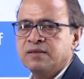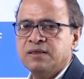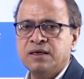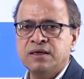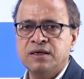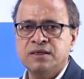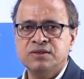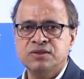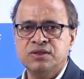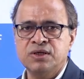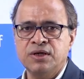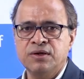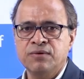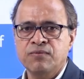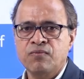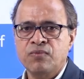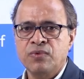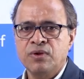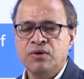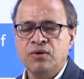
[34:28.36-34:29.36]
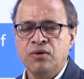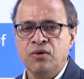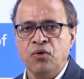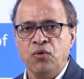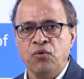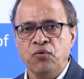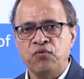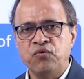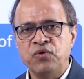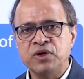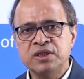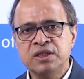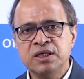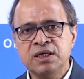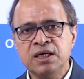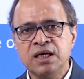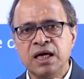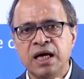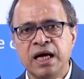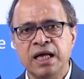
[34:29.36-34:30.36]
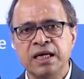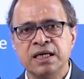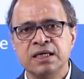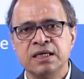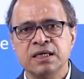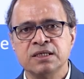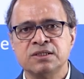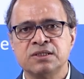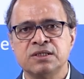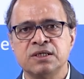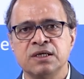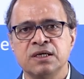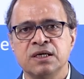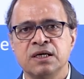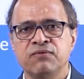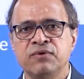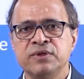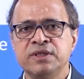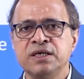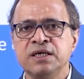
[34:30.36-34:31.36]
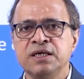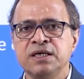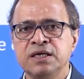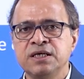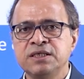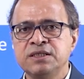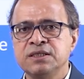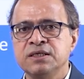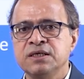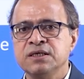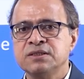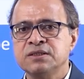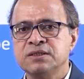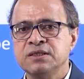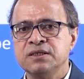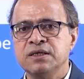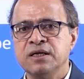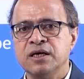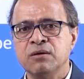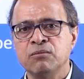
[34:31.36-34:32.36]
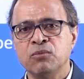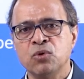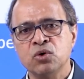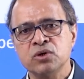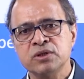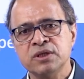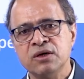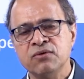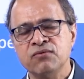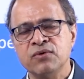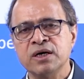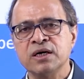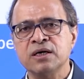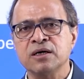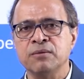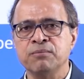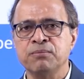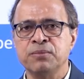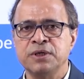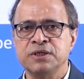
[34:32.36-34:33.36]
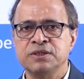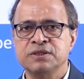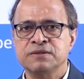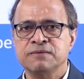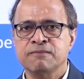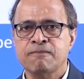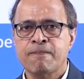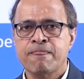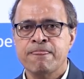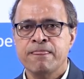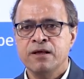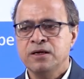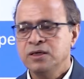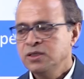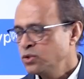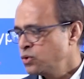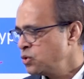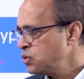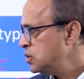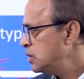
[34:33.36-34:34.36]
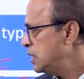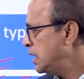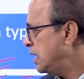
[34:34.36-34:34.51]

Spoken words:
the industry, within an industry, within each industry, there are more than 1 companies. So